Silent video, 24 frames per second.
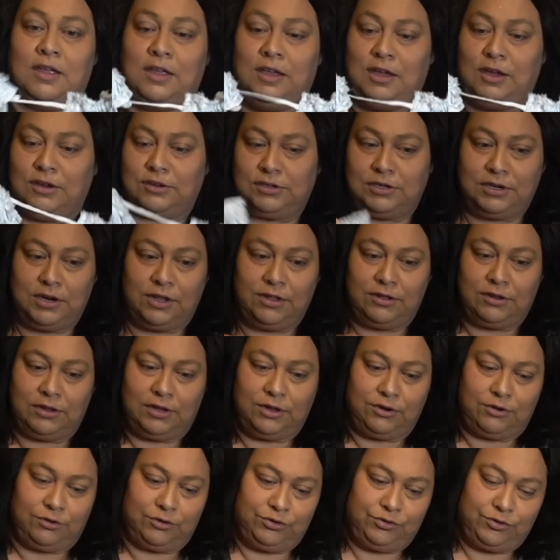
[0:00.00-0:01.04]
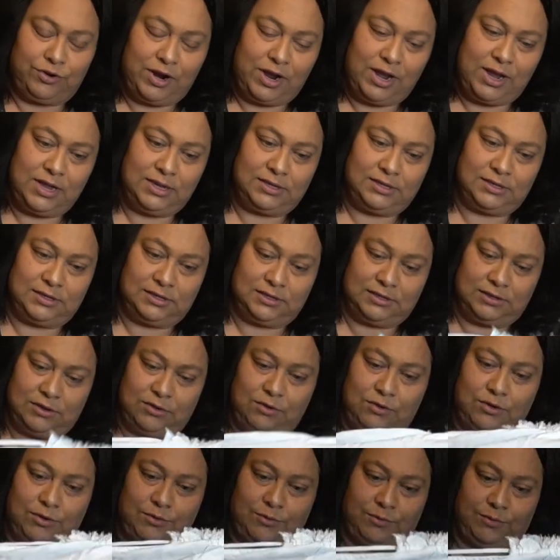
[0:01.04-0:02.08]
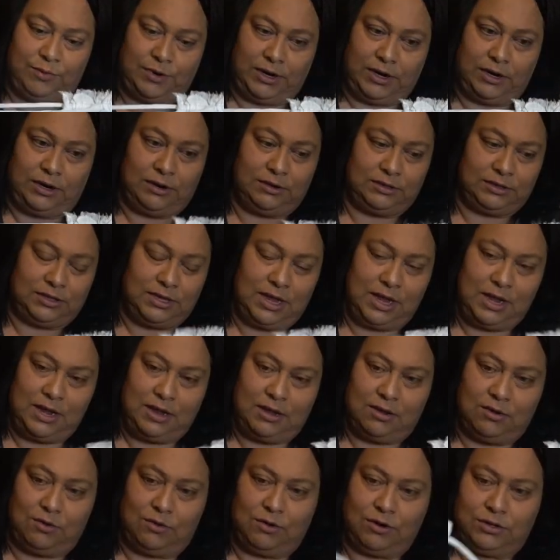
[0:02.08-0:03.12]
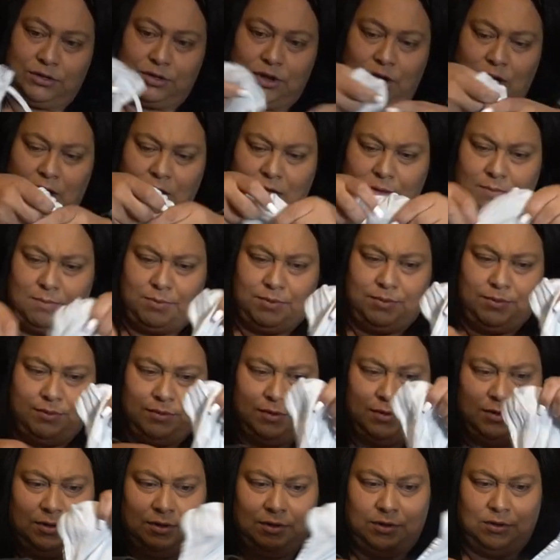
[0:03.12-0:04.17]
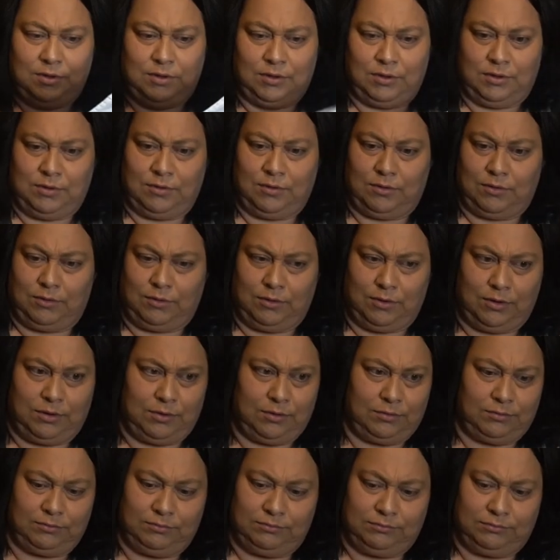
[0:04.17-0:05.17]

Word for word: Here's another little dress or what it looks like or a top or